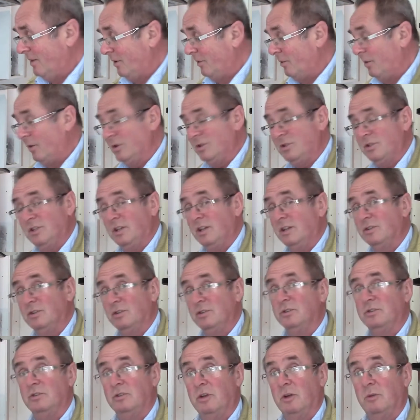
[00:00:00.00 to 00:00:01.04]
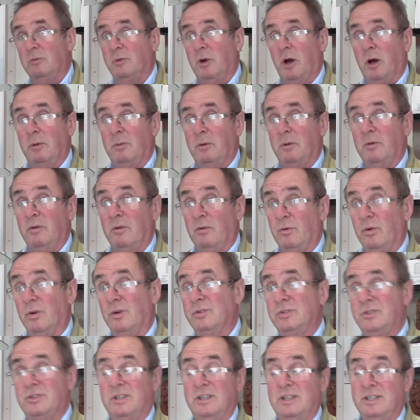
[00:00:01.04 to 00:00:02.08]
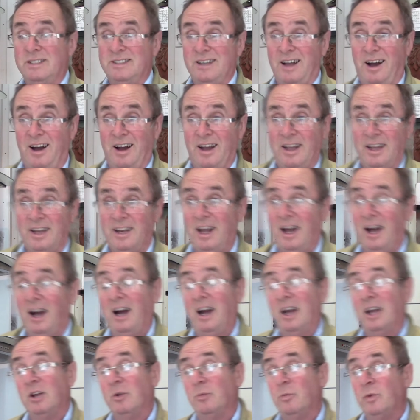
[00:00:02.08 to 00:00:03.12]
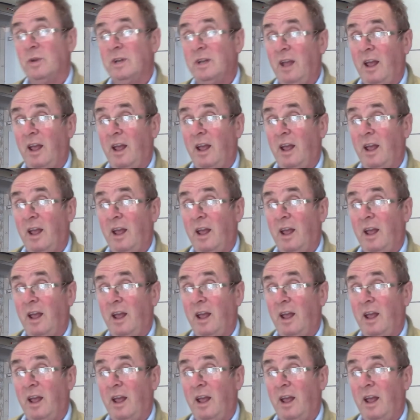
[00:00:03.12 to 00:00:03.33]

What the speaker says: The rust doesn't do your problem. Rust is iron.